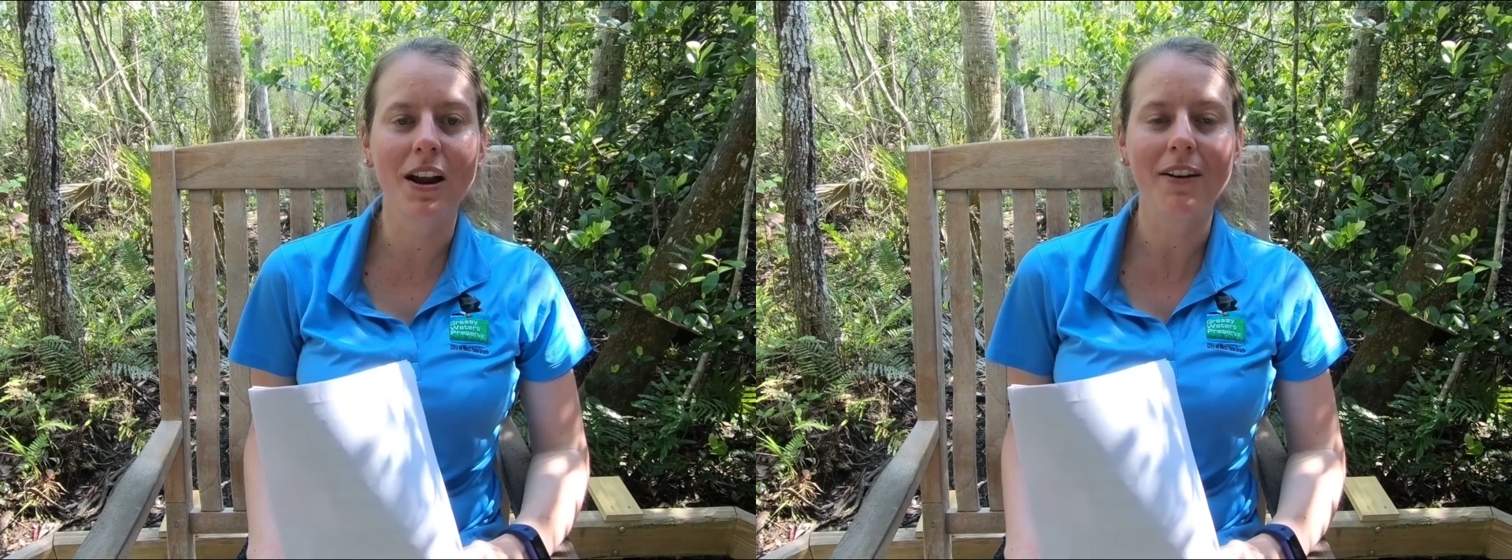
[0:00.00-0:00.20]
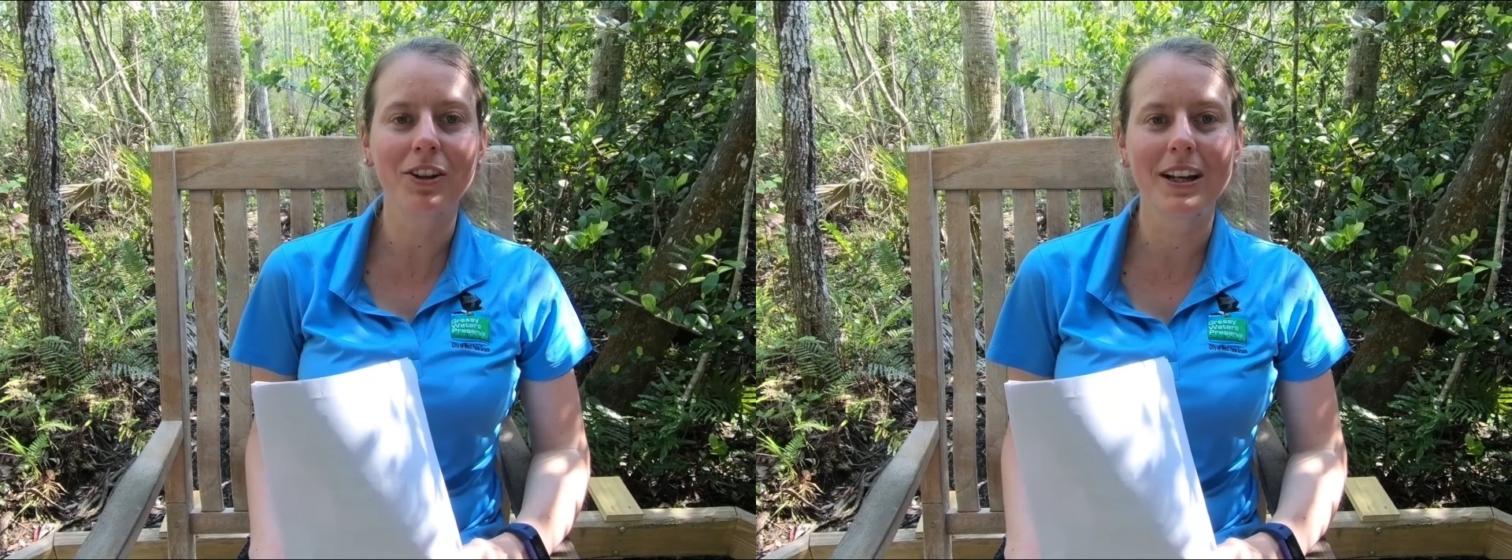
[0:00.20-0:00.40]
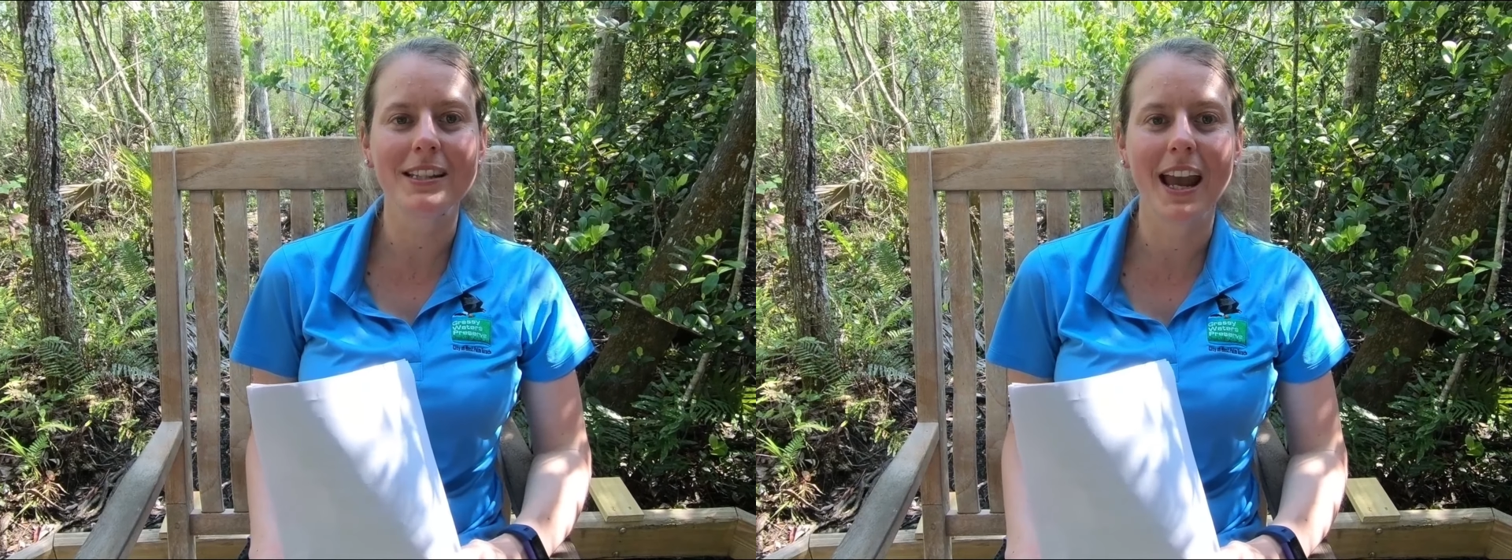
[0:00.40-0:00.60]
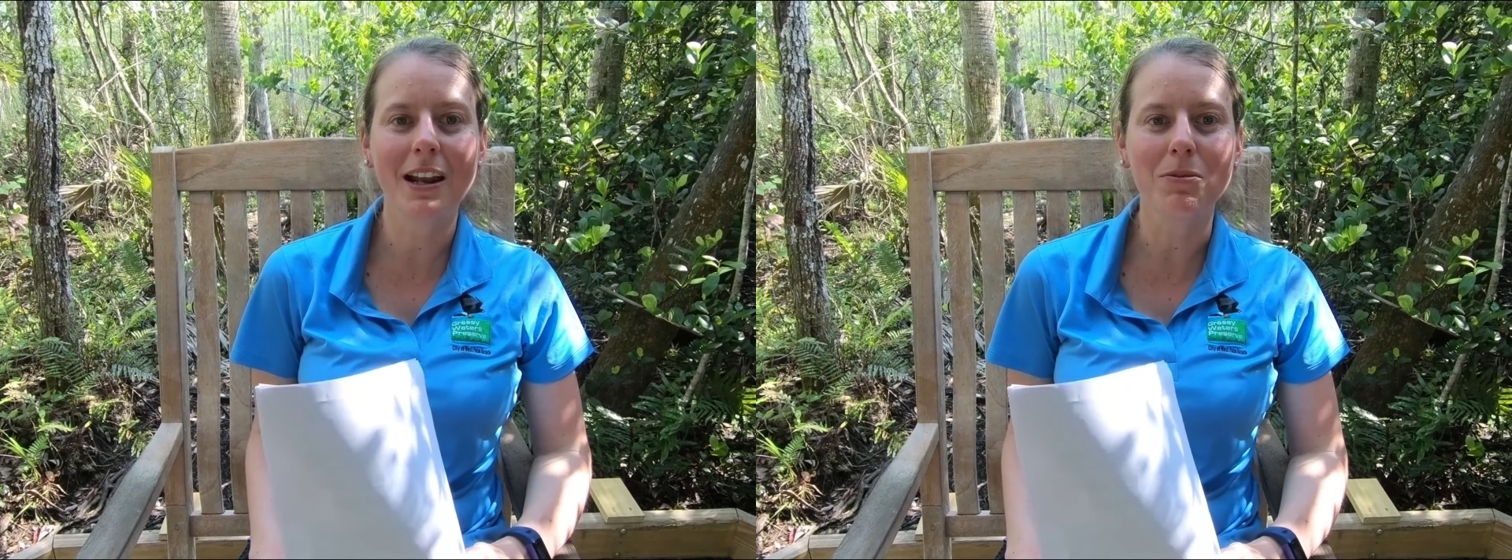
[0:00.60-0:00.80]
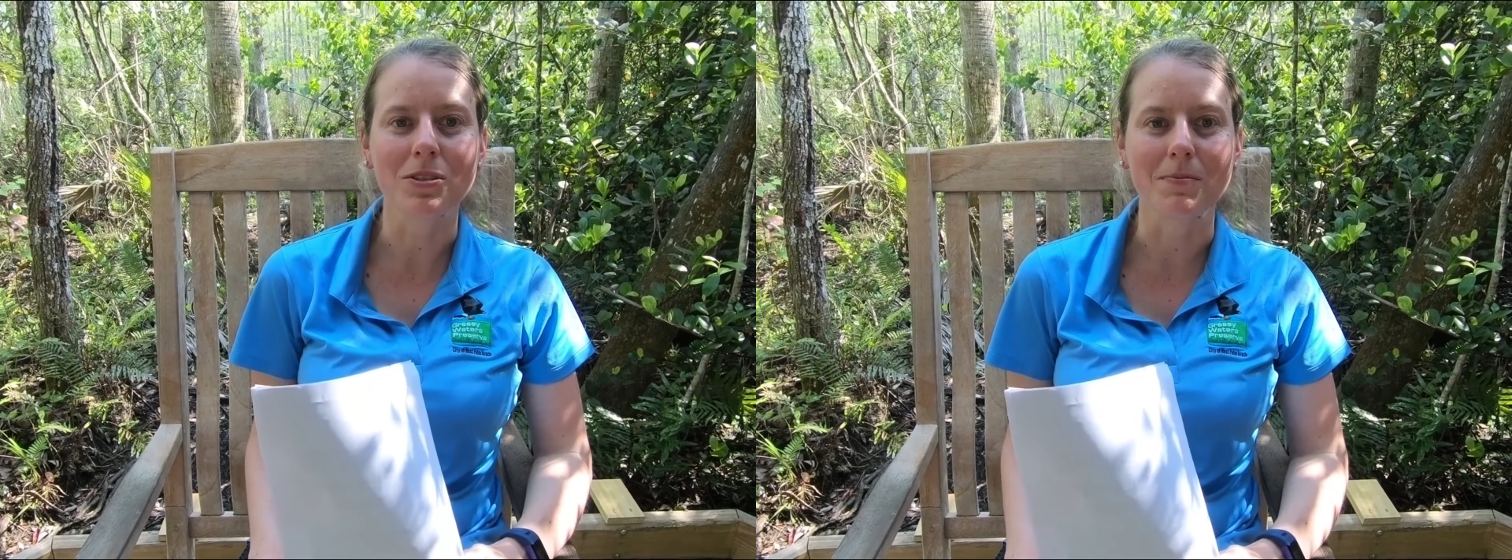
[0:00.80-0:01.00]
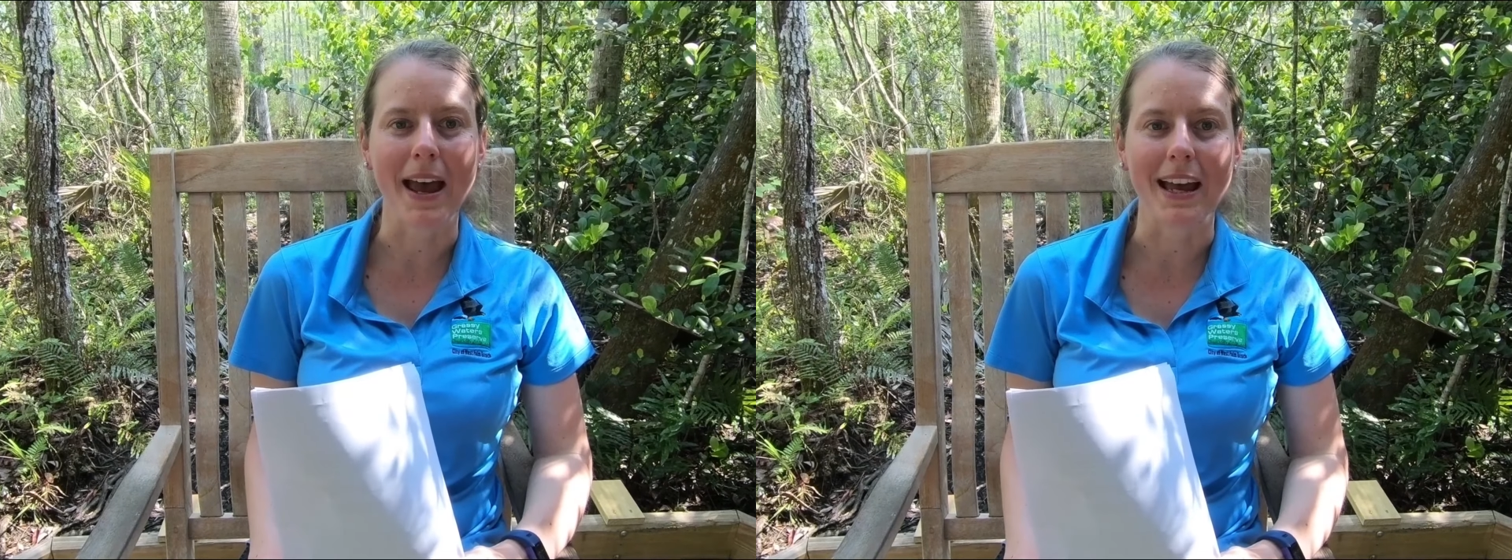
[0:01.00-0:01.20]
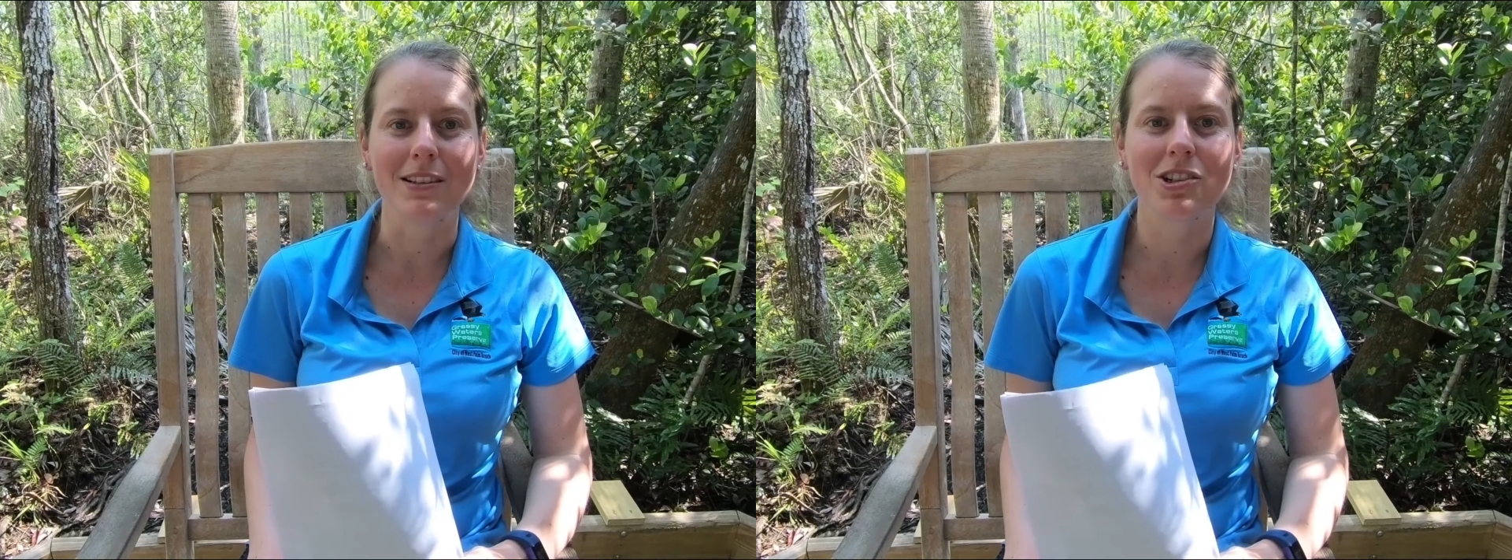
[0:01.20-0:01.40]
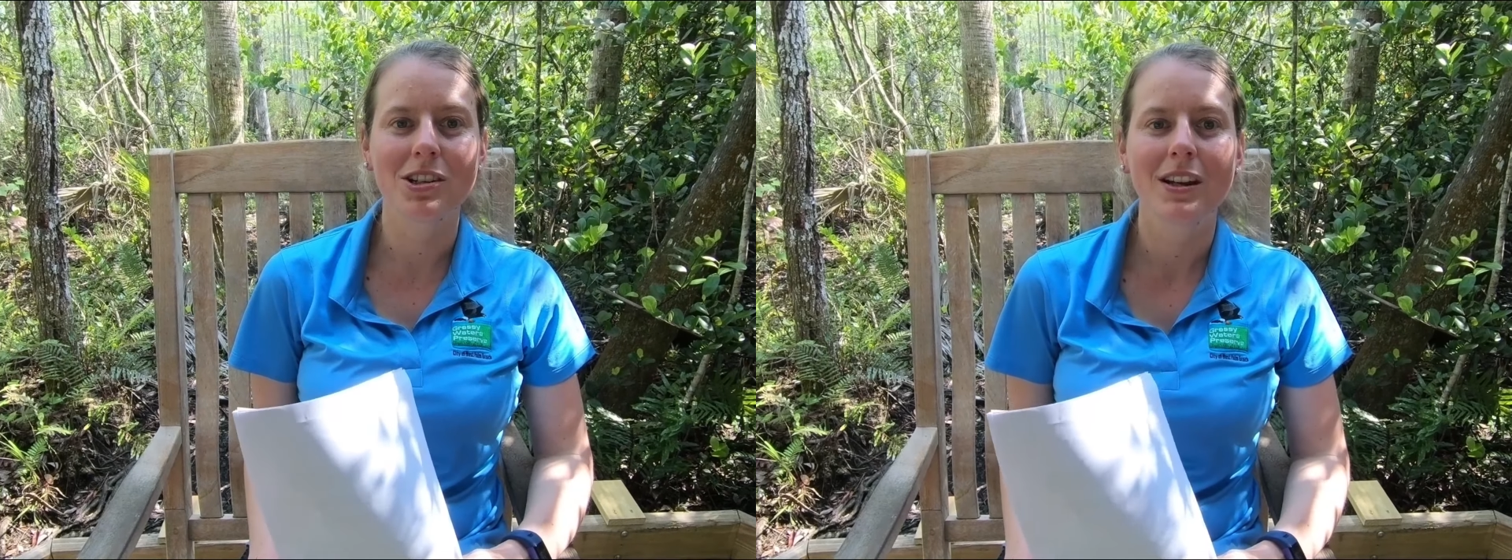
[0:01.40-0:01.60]
Everglades Animals
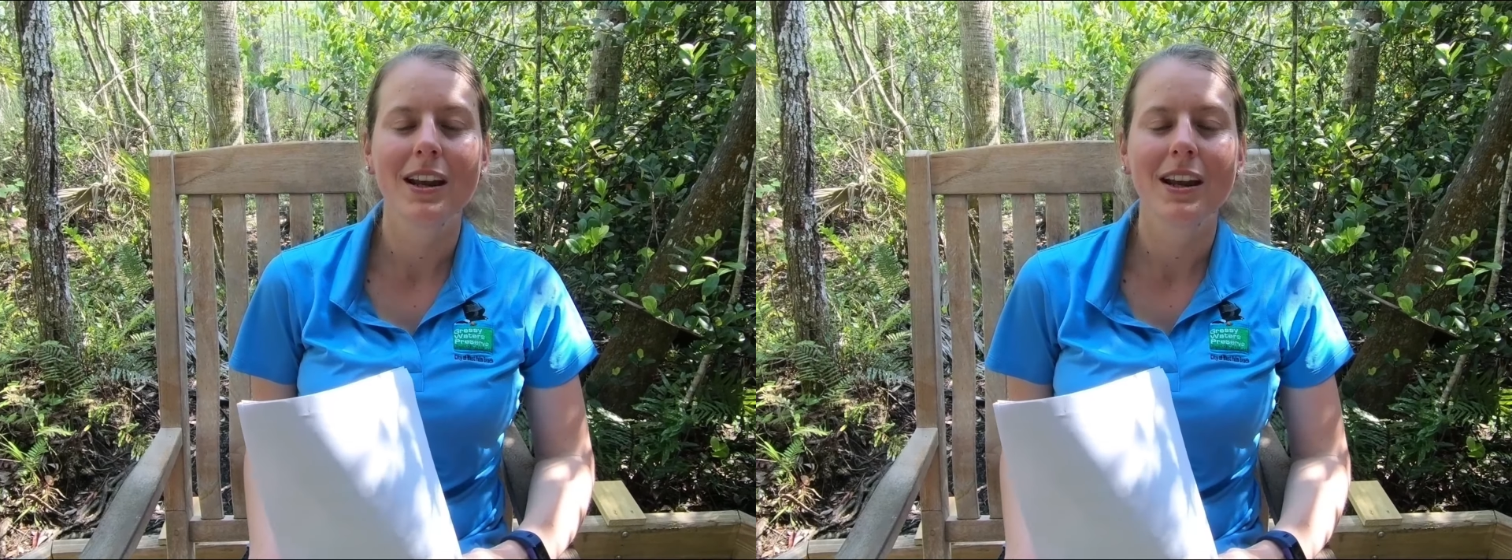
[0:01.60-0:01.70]
badge.